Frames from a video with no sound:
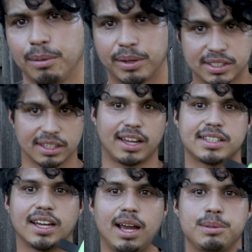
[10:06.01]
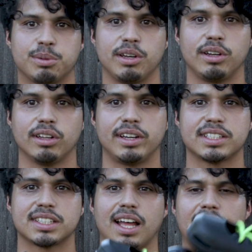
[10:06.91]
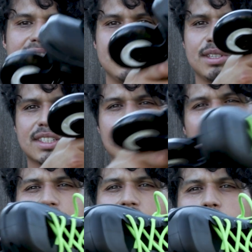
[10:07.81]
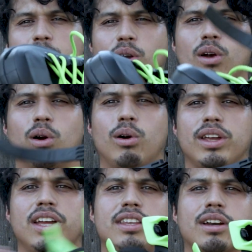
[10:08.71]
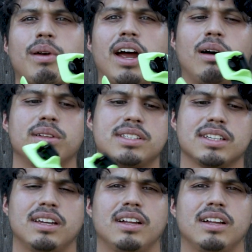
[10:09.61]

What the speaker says: because a lot of times when you're learning slides and you slide out or you hit the ground,